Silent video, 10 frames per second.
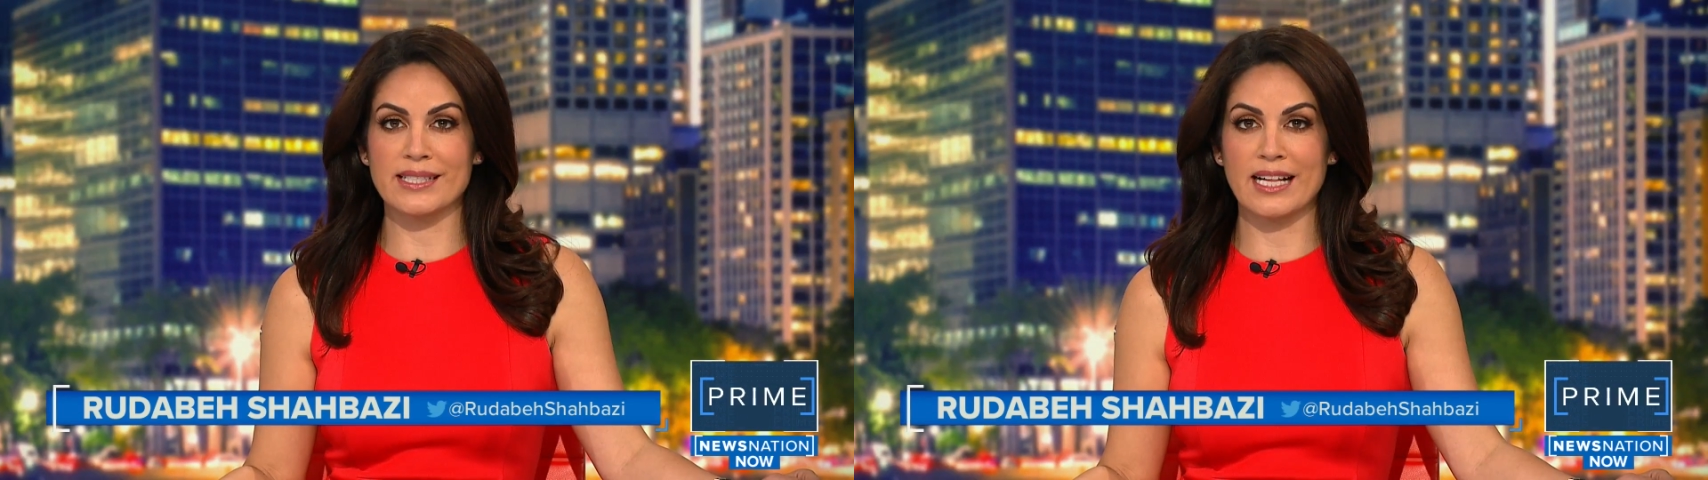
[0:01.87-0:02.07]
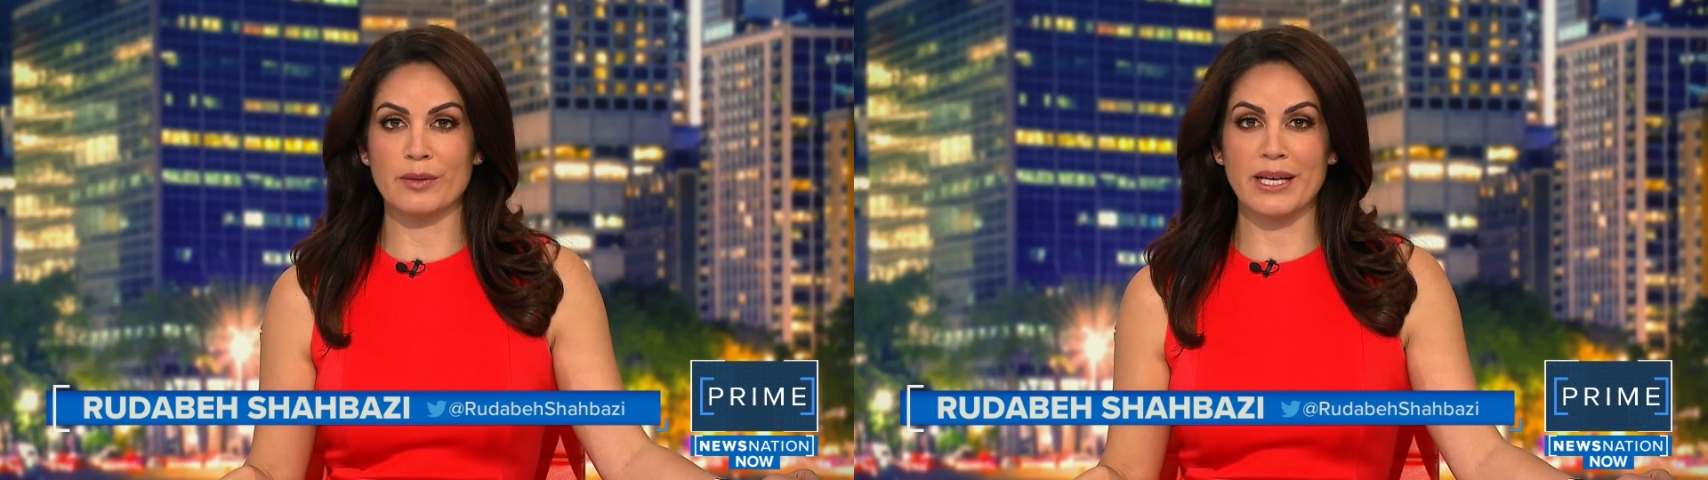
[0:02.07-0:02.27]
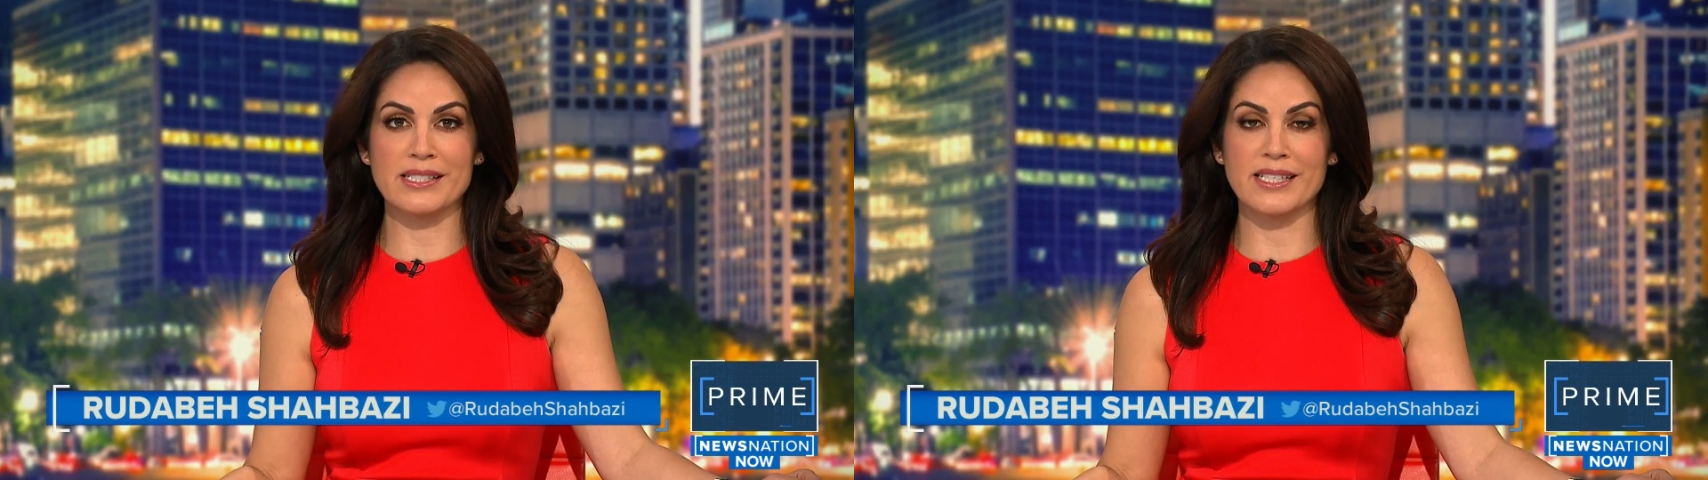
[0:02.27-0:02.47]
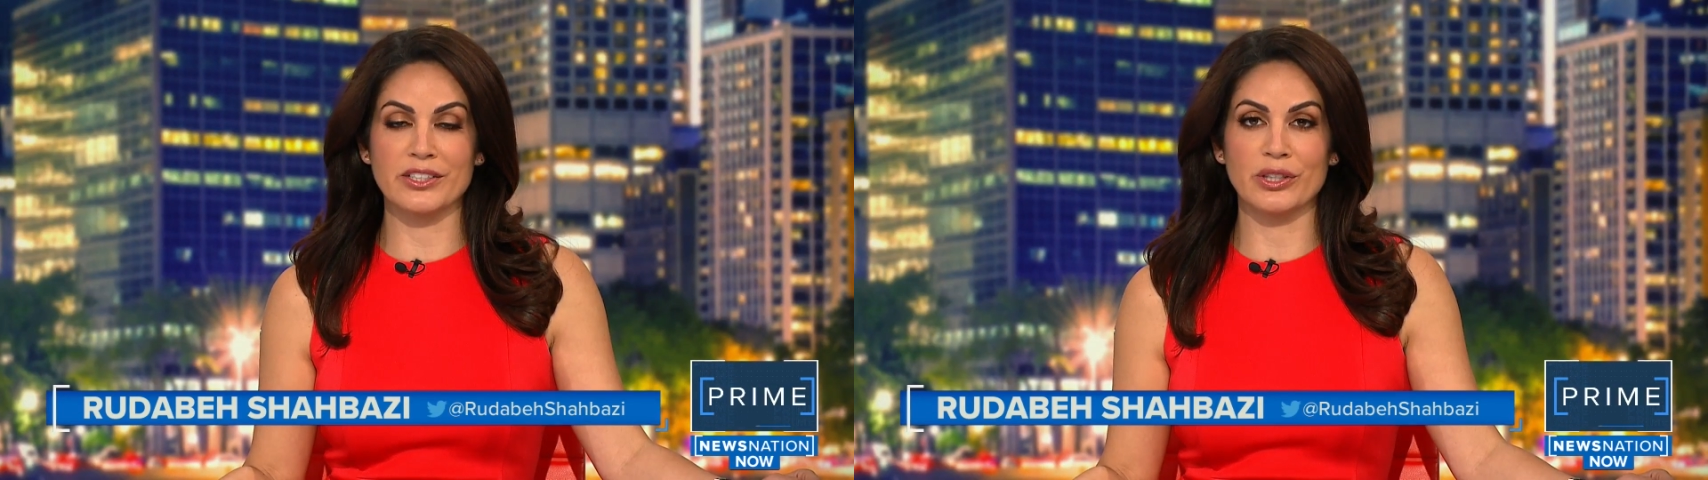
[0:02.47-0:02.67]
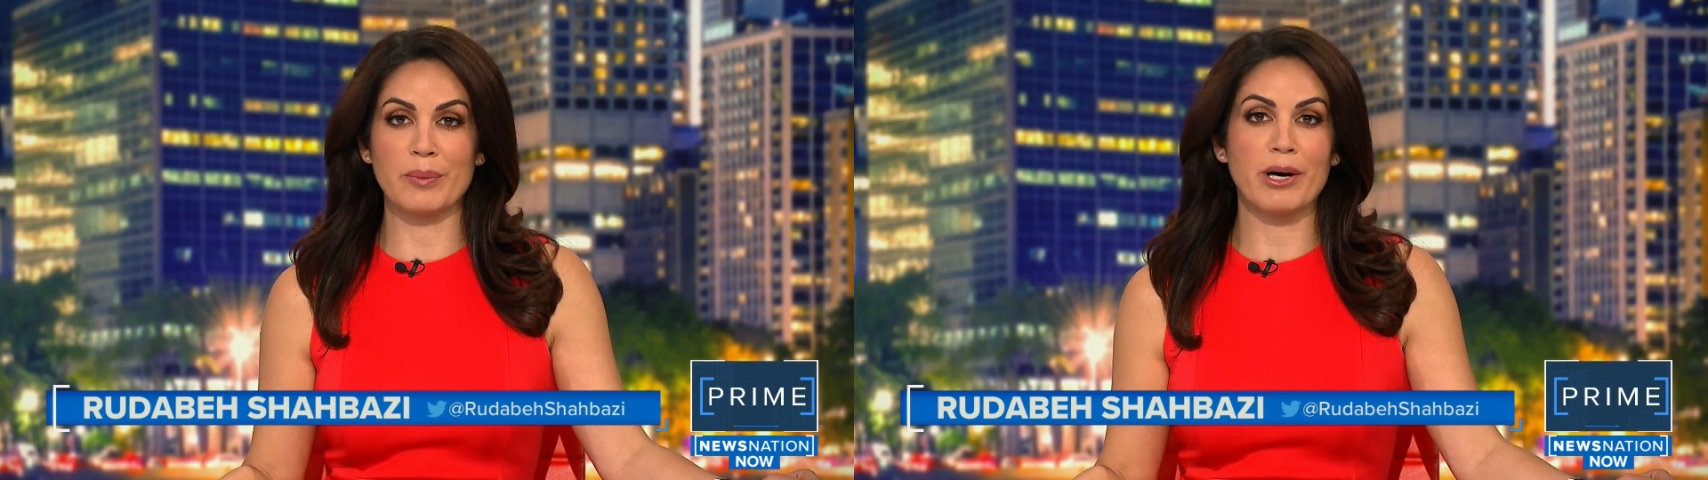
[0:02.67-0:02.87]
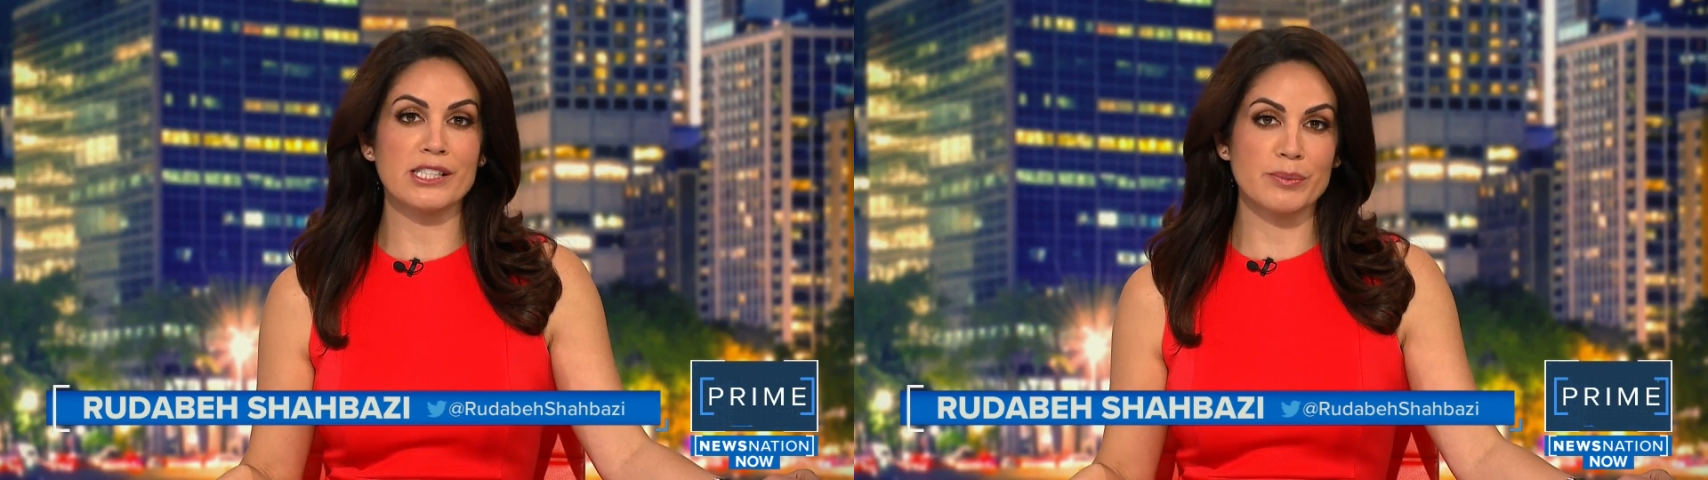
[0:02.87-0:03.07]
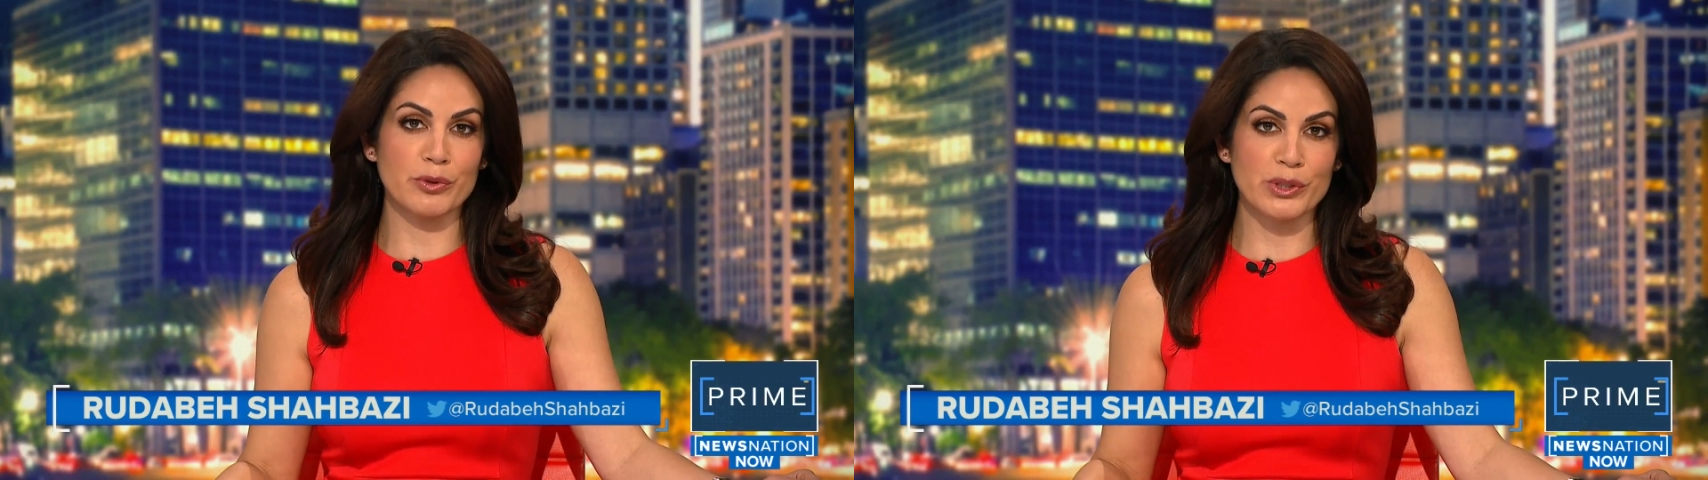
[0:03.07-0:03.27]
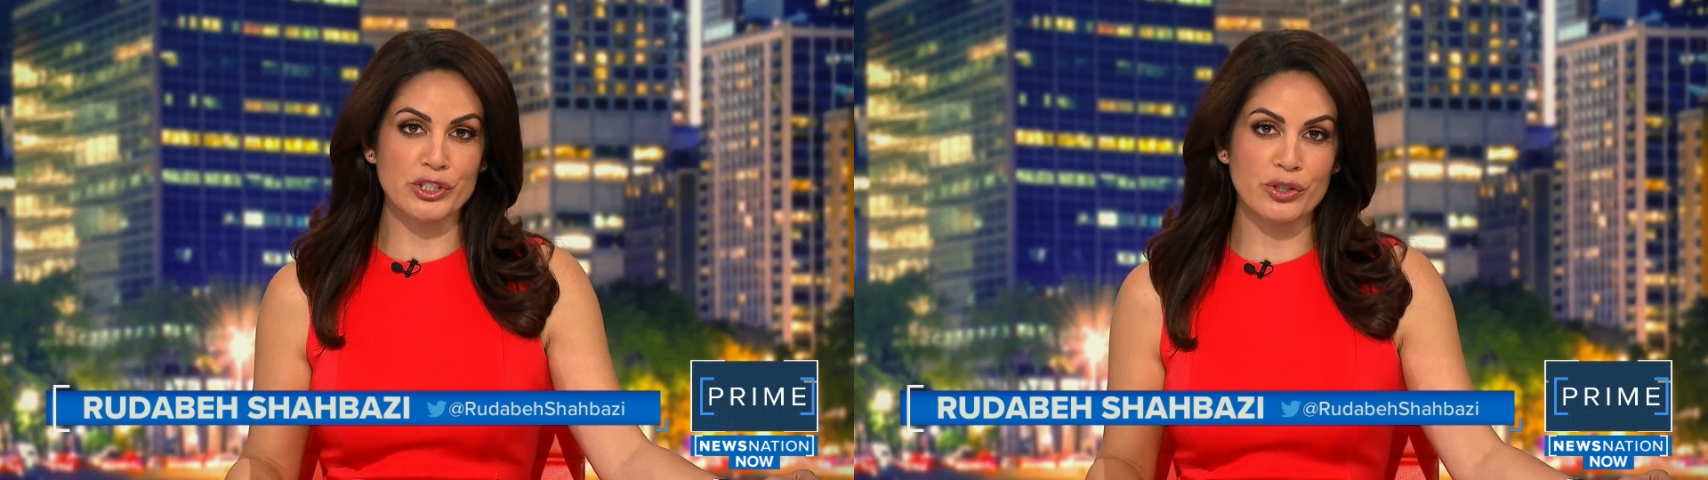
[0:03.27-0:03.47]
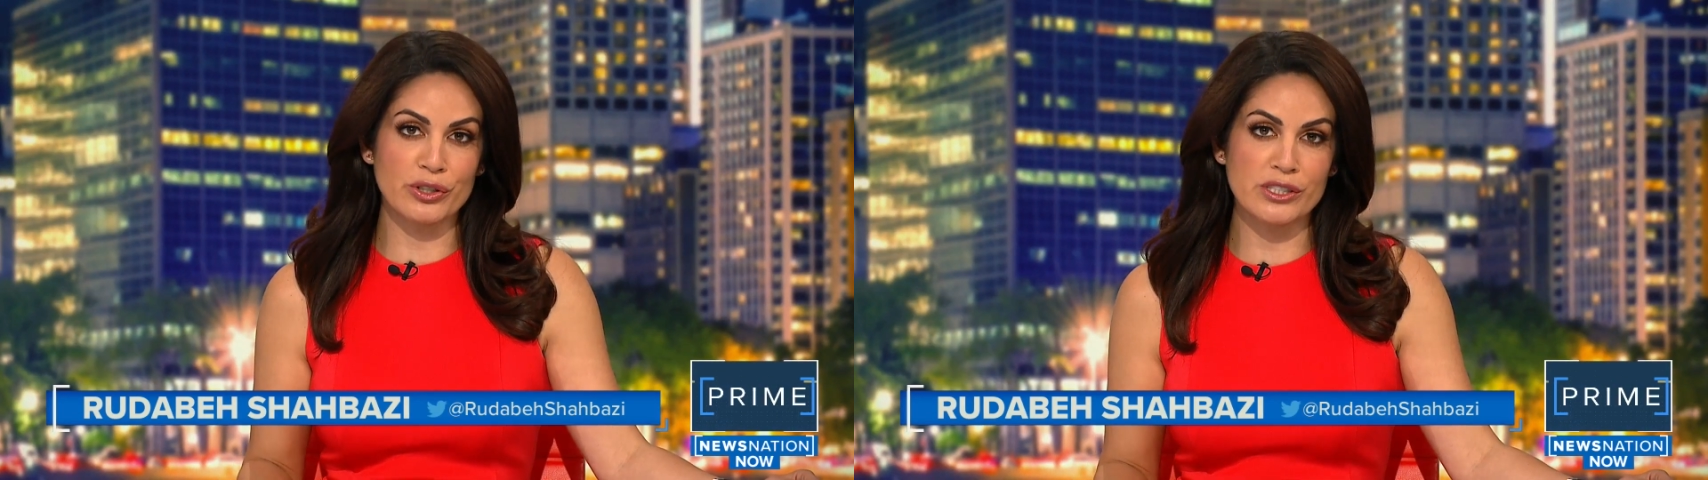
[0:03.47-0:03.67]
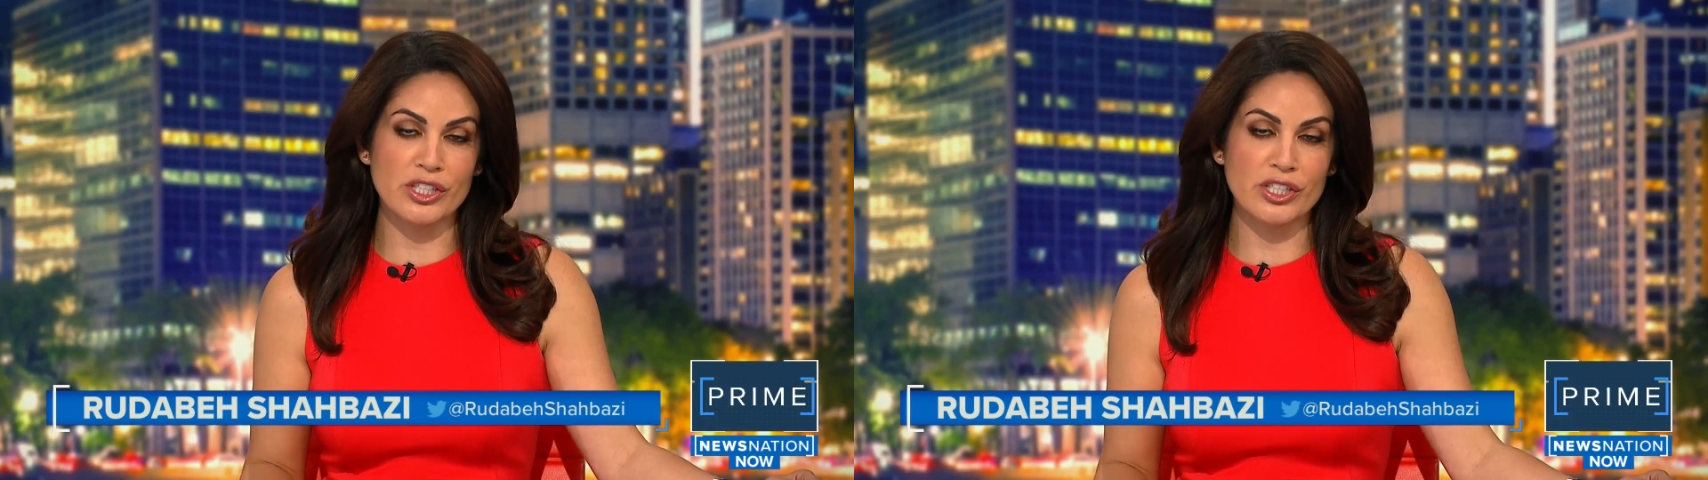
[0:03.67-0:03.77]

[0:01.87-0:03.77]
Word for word: Taliban signal a possible return